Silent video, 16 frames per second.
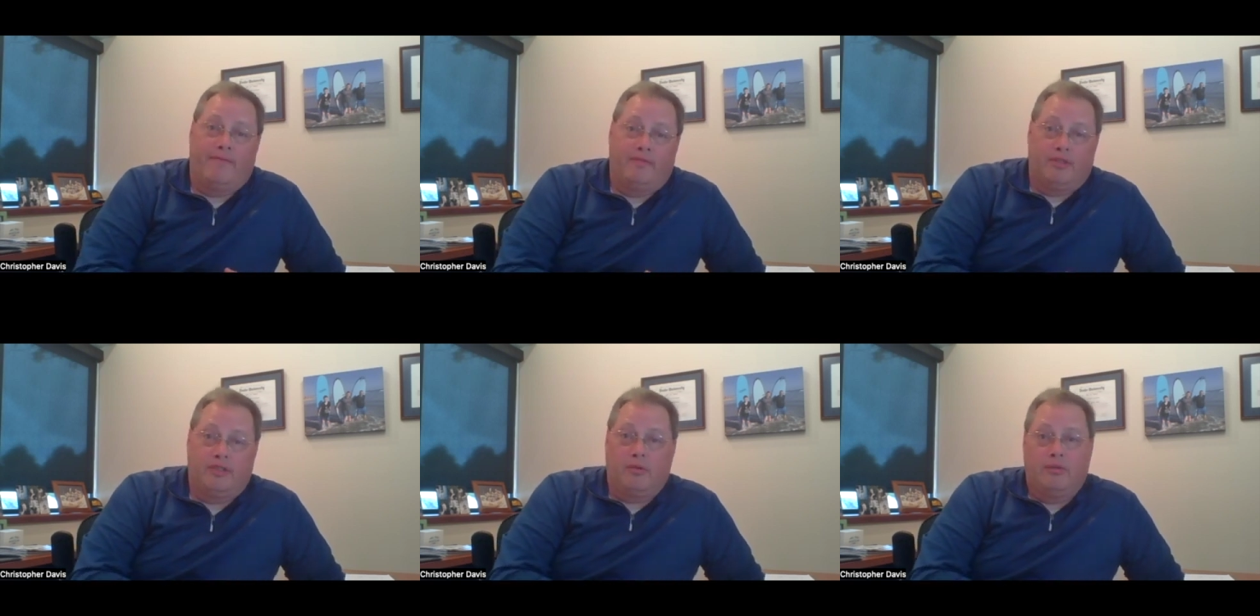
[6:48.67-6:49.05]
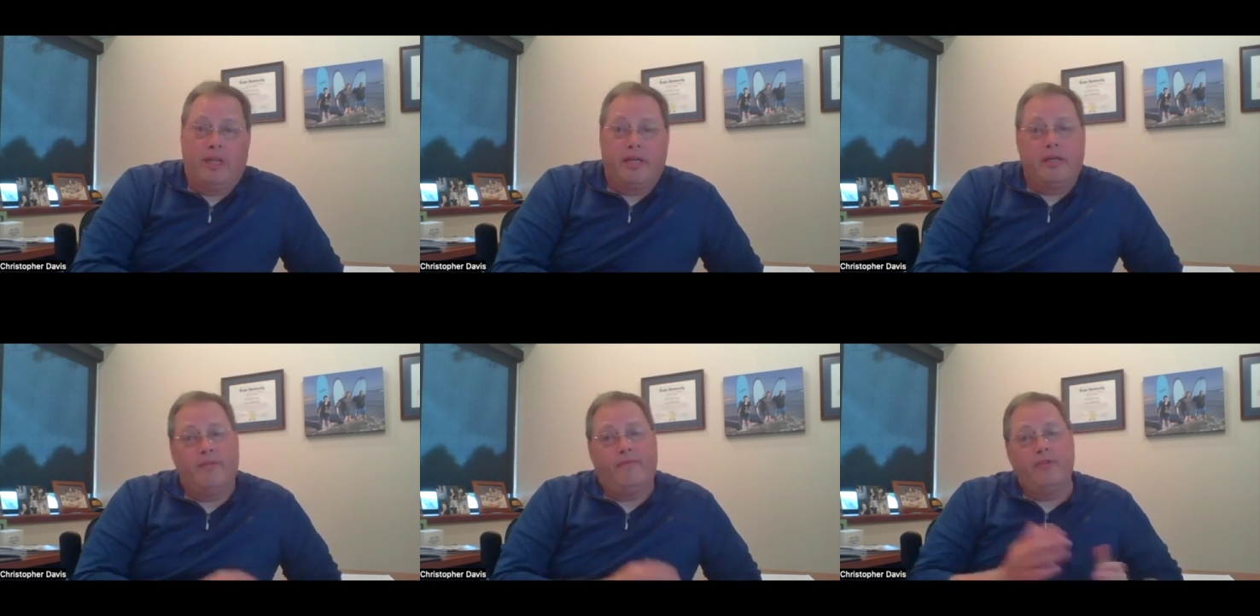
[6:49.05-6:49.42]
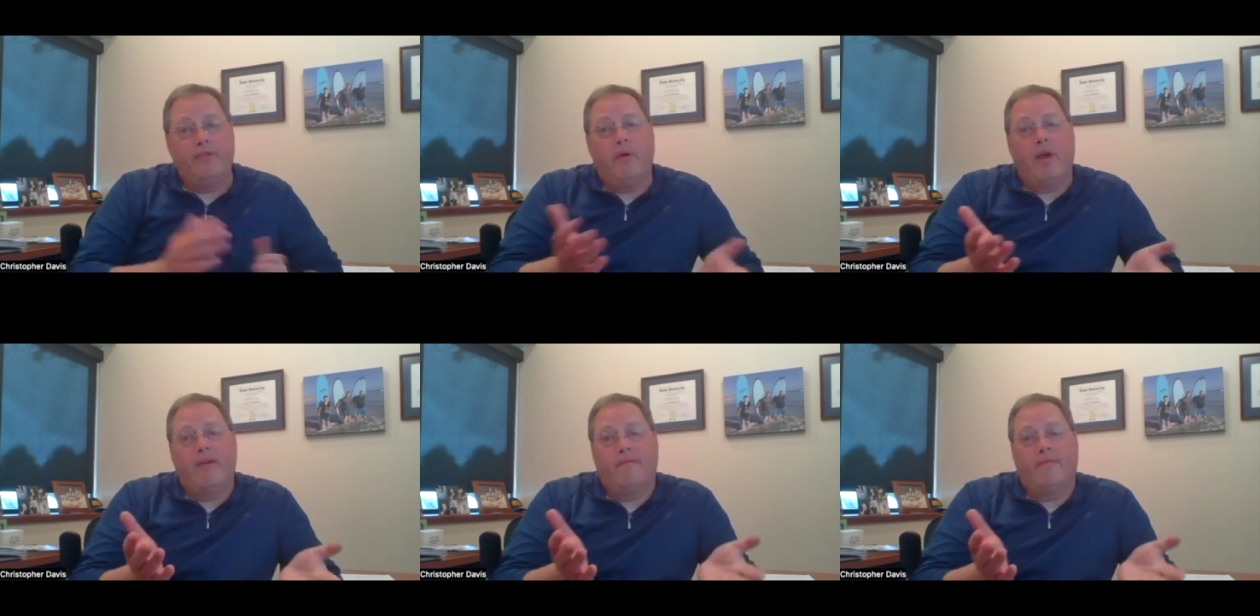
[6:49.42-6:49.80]
So, like, if
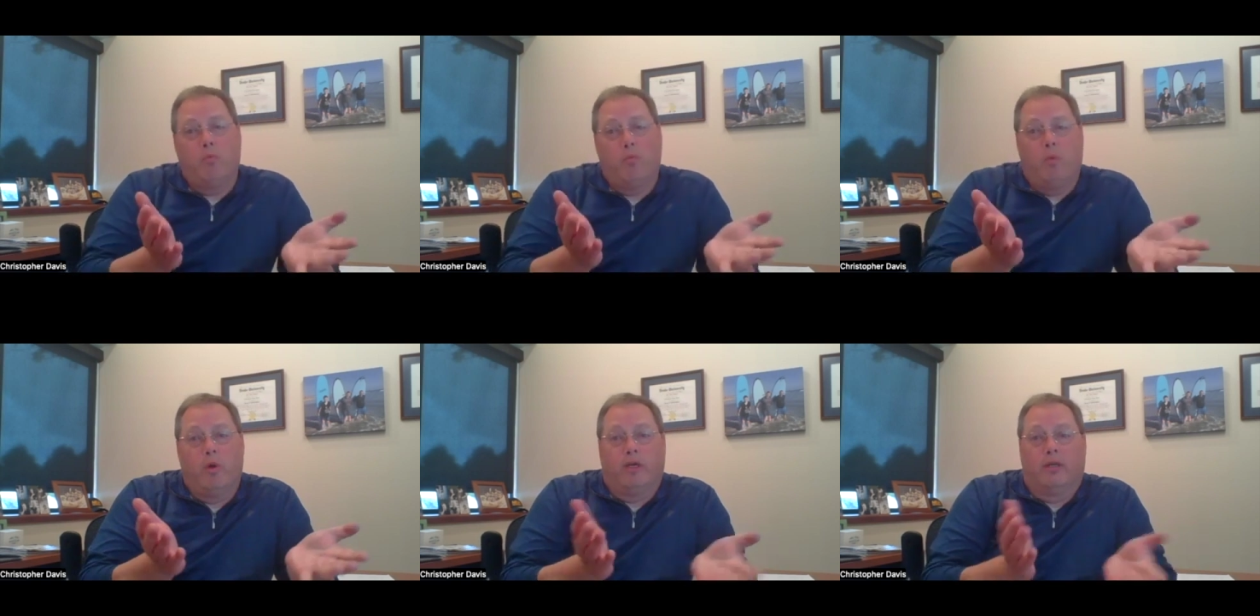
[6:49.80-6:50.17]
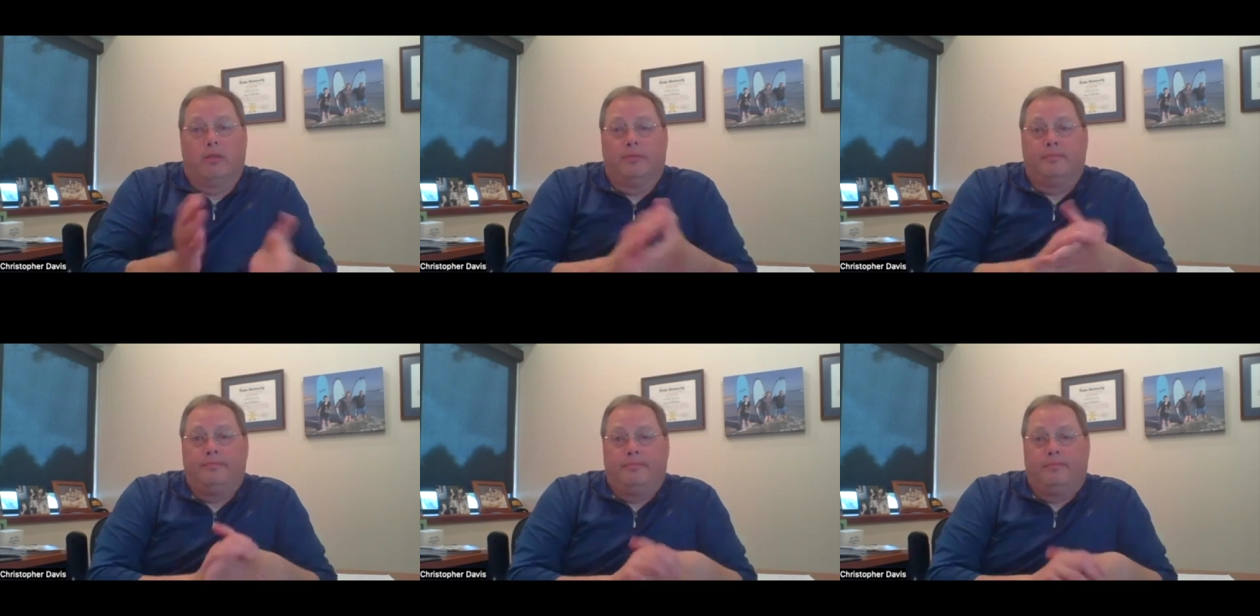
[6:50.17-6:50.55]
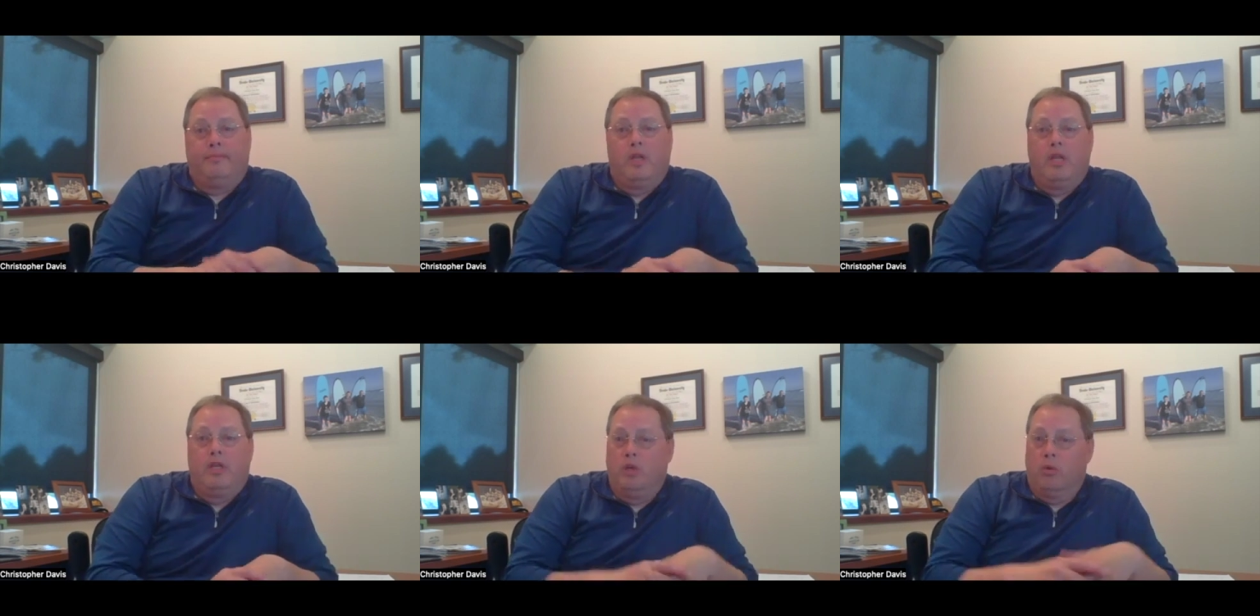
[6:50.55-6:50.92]
you have a will,
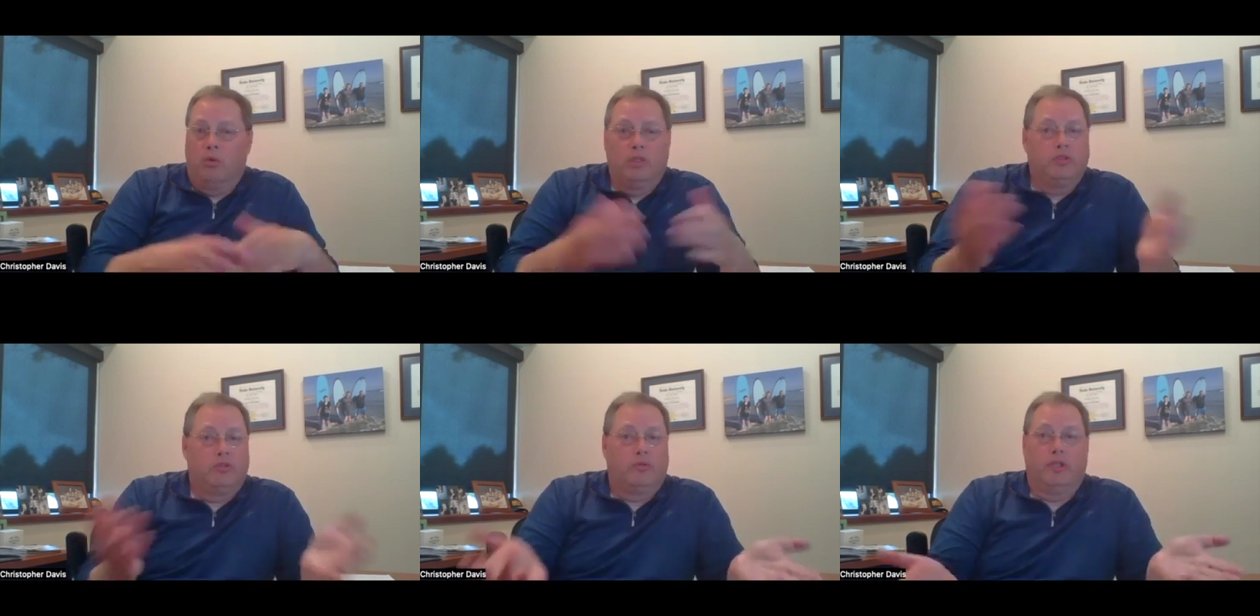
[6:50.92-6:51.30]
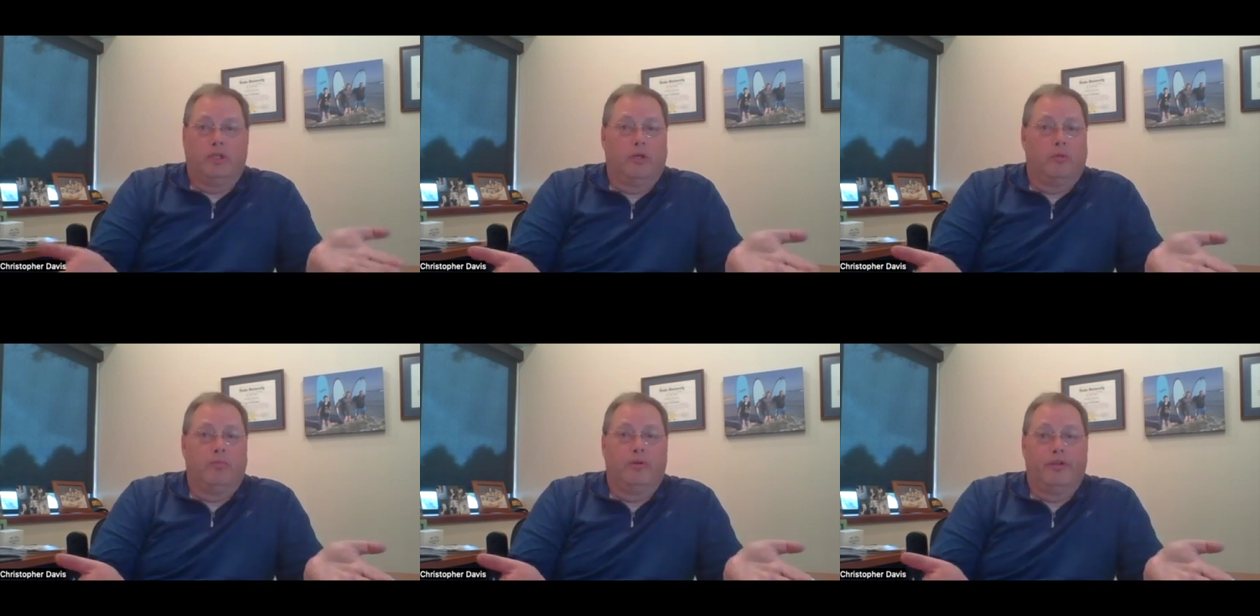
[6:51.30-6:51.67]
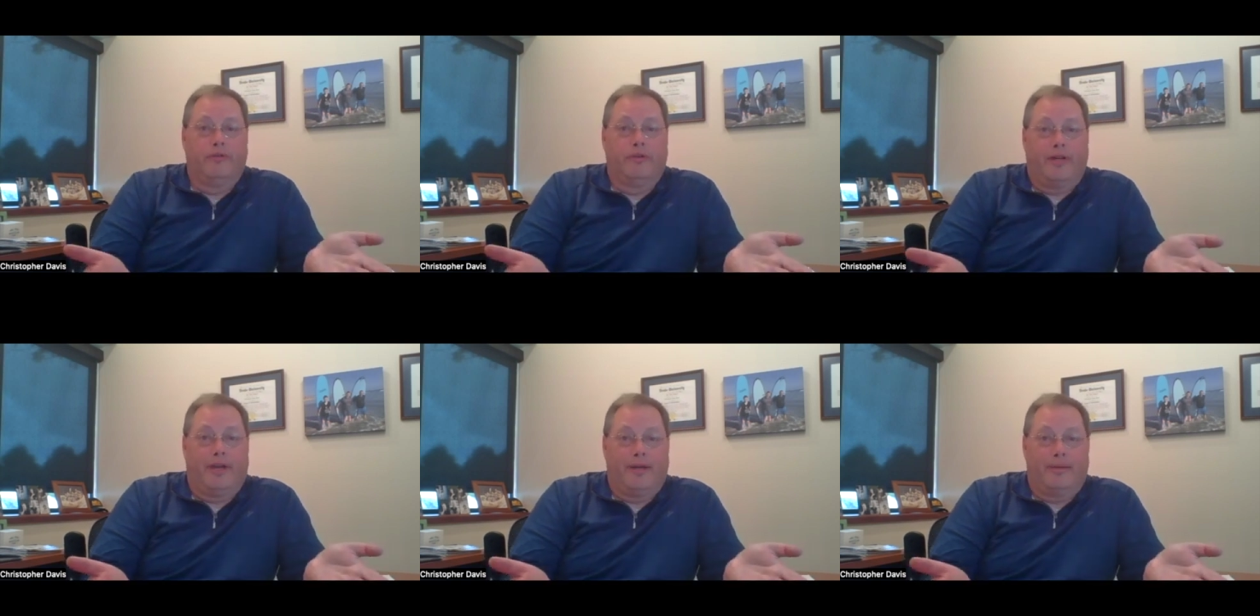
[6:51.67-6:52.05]
your will's only good when
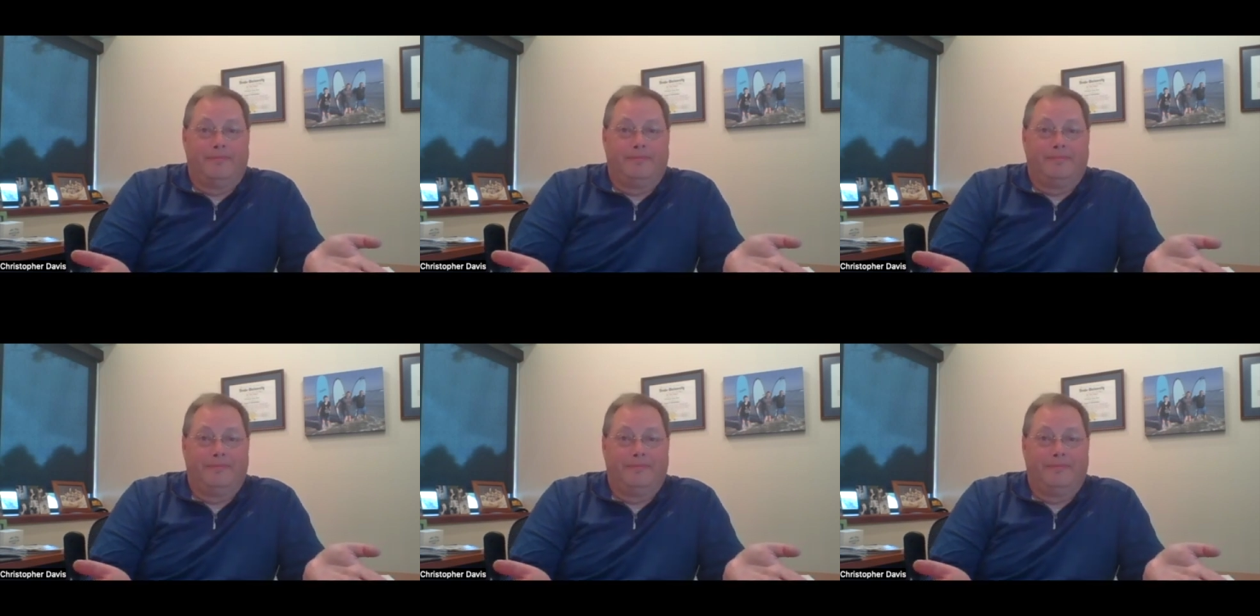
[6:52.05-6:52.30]
you're dead.